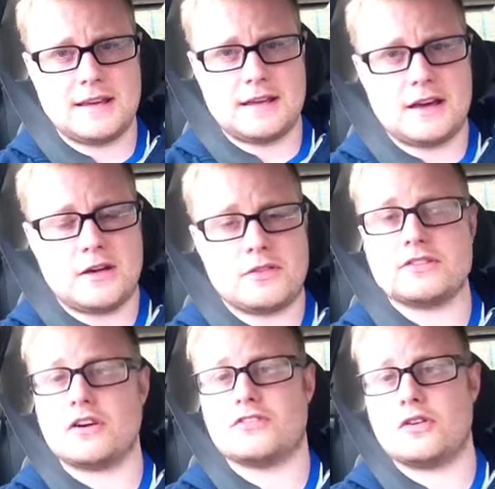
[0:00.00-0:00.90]
um,
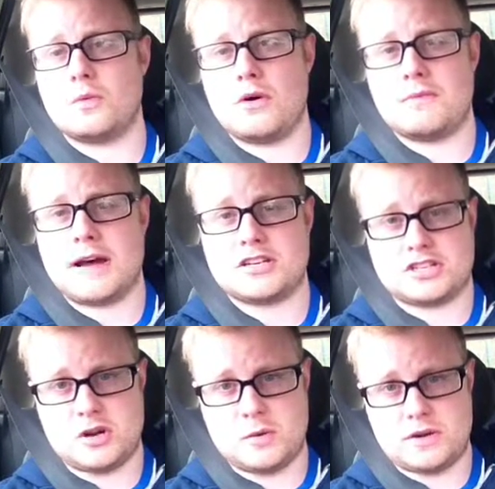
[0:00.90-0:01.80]
that's often worn by
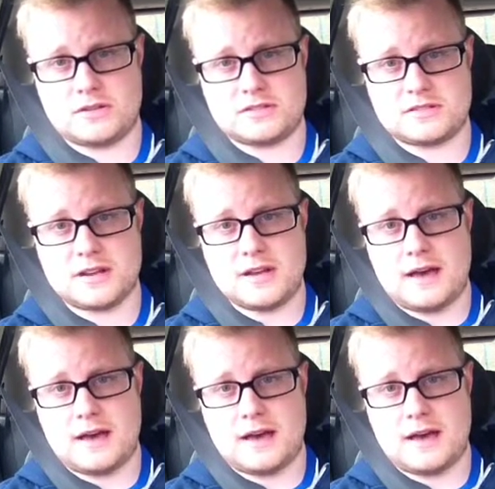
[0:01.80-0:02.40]
students,